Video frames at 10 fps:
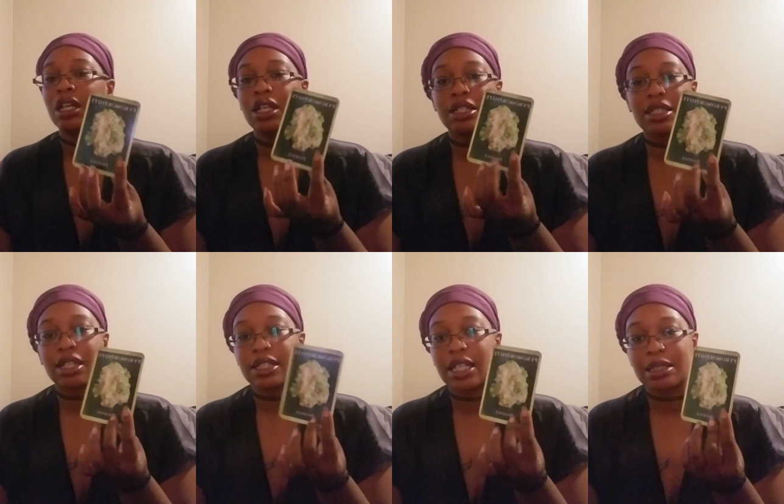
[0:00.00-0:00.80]
it's going
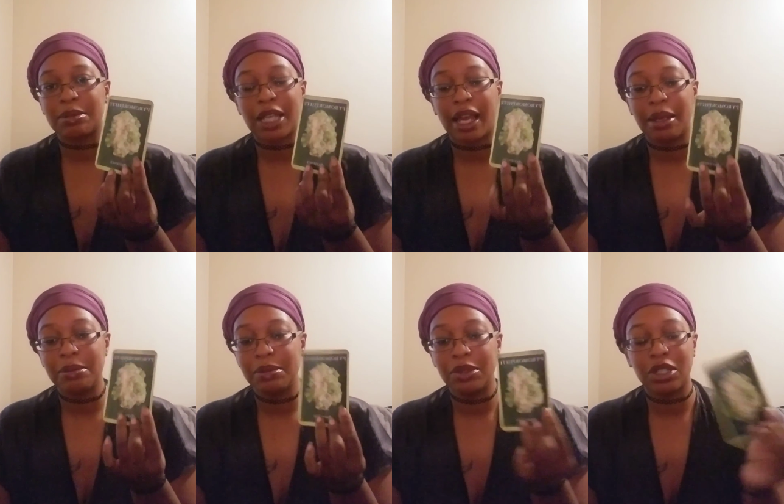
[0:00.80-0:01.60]
to take some
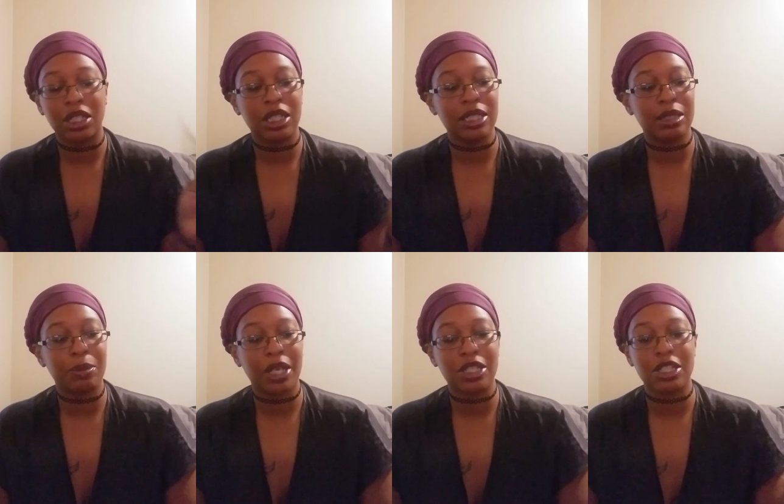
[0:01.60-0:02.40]
time. You're going to need some
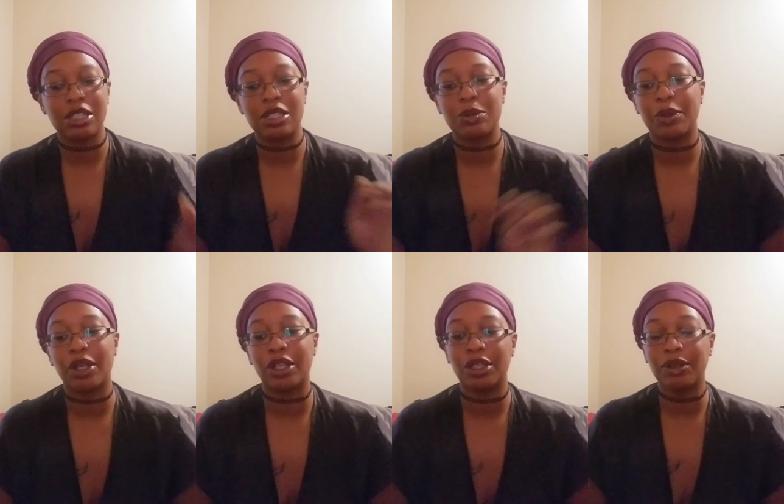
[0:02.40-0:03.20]
patience,
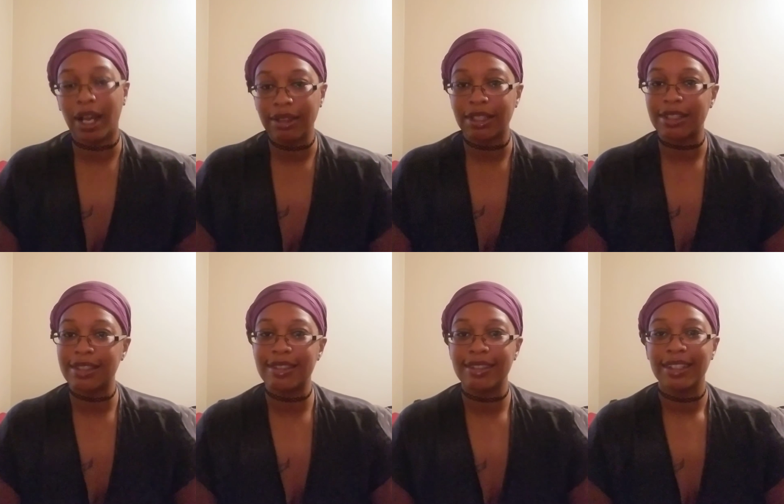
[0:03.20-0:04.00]
but you got
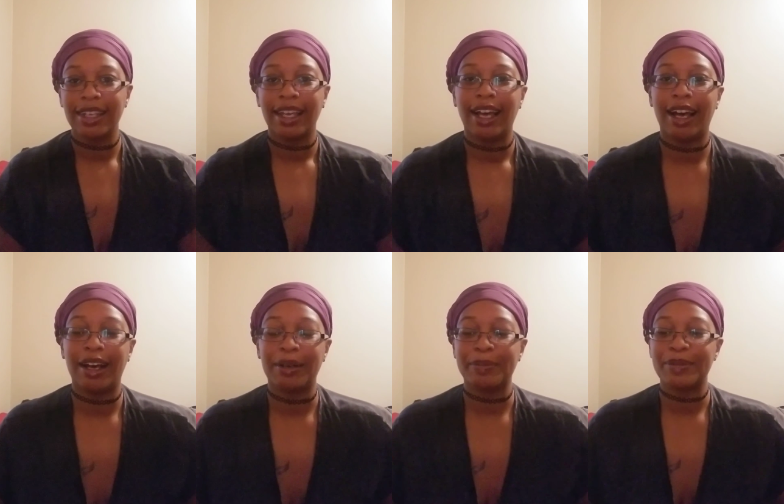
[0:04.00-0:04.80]
this.
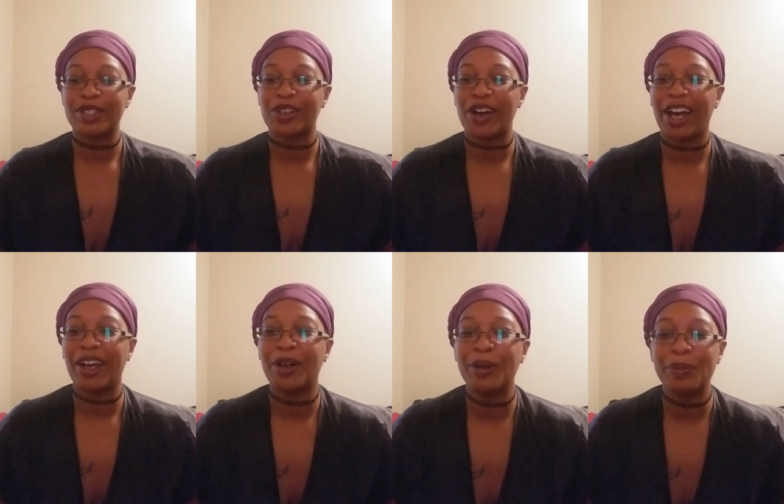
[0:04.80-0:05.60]
So I
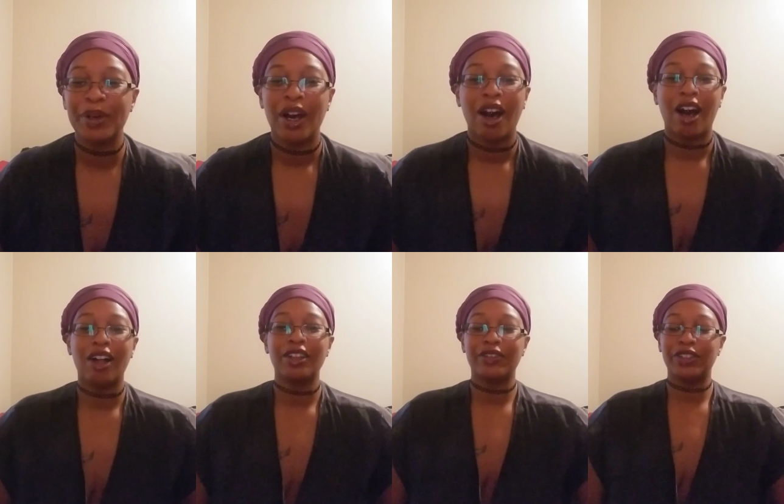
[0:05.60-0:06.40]
hope
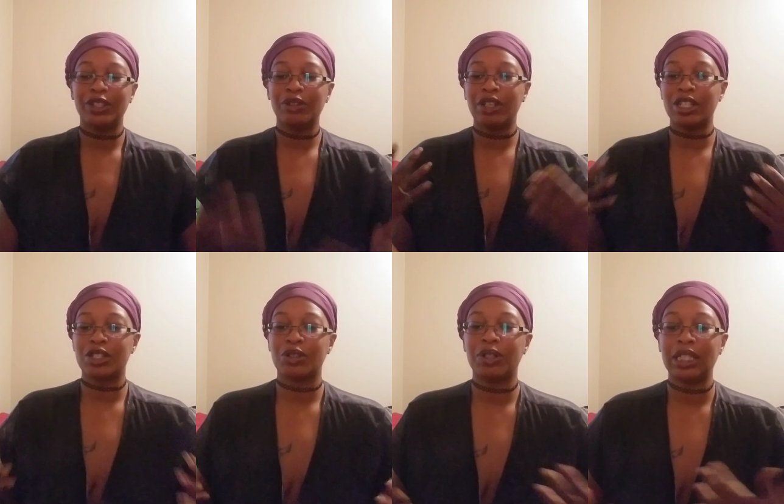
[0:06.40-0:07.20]
all of you
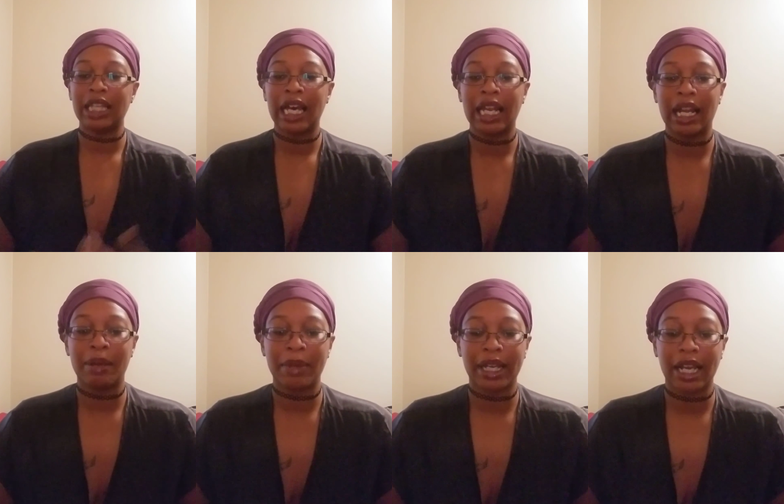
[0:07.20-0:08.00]
enjoyed that.
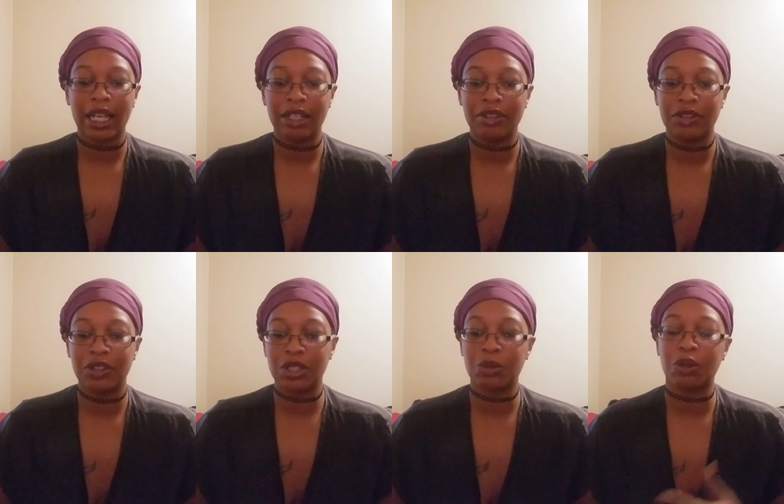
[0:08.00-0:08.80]
I kind of
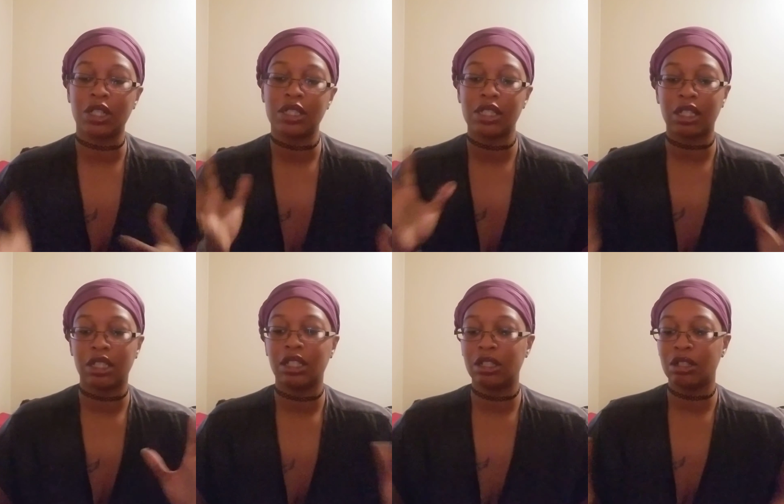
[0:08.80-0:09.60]
just wanted
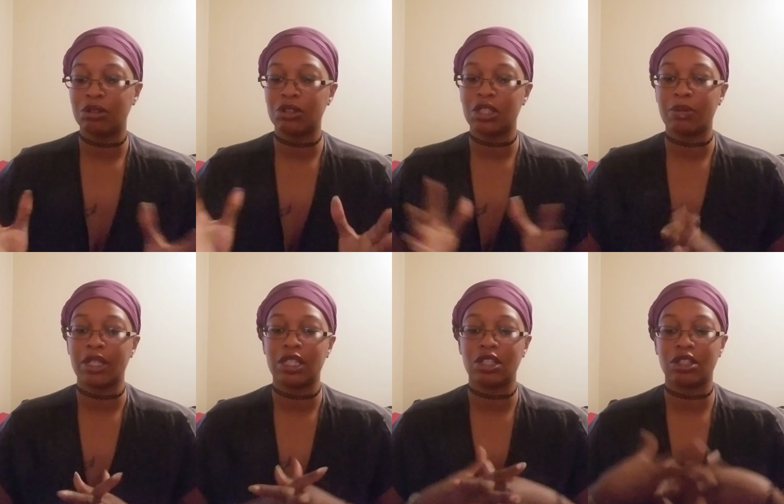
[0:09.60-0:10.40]
to, do some
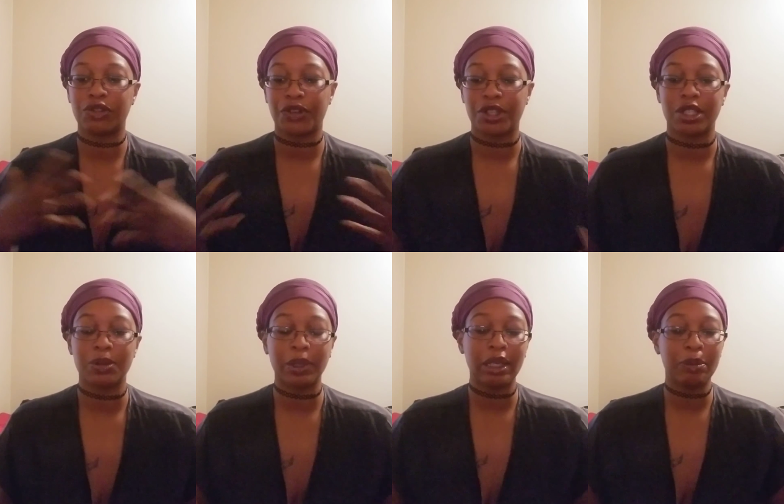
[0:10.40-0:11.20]
messages for this
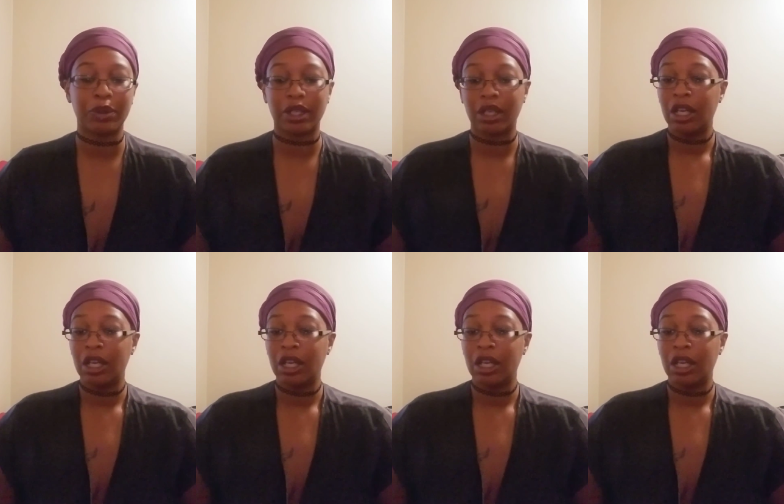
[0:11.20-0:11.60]
week, but